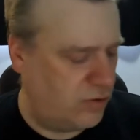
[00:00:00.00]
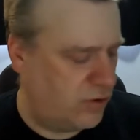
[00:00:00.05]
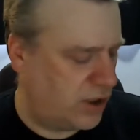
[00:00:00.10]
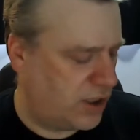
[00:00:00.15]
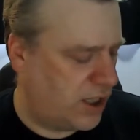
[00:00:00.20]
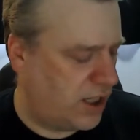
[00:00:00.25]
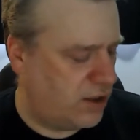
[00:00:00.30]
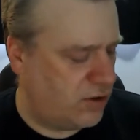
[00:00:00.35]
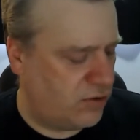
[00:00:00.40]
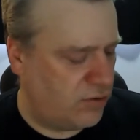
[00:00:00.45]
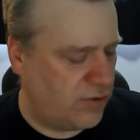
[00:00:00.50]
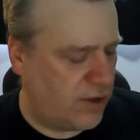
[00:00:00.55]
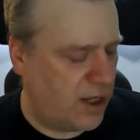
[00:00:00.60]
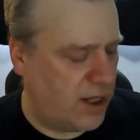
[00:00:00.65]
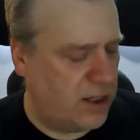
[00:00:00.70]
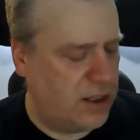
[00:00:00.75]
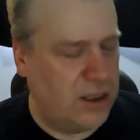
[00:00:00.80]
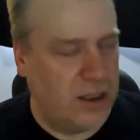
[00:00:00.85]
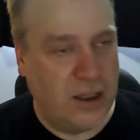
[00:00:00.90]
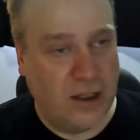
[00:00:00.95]
I can't do
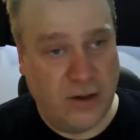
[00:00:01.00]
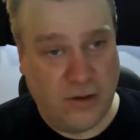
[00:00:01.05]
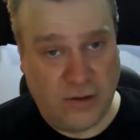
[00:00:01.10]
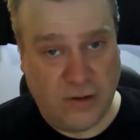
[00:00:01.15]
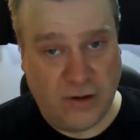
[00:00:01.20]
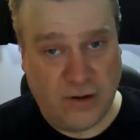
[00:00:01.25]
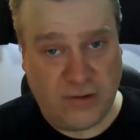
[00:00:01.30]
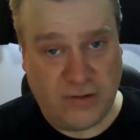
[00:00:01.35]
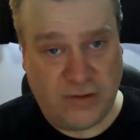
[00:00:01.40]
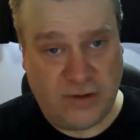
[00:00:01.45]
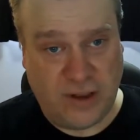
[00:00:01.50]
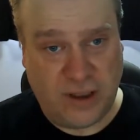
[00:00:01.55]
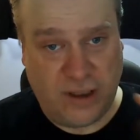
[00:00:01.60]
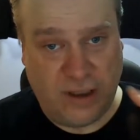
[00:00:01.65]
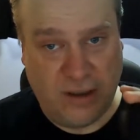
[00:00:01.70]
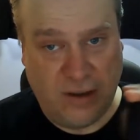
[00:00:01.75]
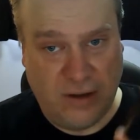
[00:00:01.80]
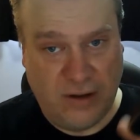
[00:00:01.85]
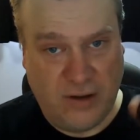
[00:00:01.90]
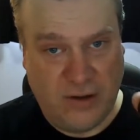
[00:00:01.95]
that. There is the
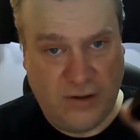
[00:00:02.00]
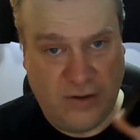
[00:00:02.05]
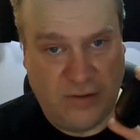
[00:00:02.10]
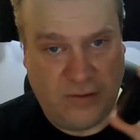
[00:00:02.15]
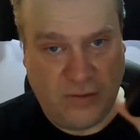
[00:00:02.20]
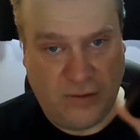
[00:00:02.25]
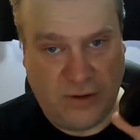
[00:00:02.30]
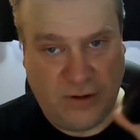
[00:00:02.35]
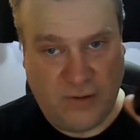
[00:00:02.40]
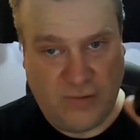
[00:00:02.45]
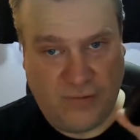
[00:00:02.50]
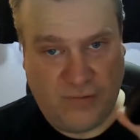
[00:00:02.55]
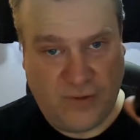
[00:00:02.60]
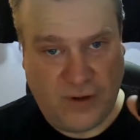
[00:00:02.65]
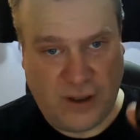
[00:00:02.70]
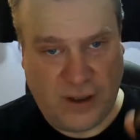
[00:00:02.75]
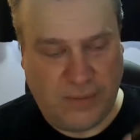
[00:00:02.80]
sort of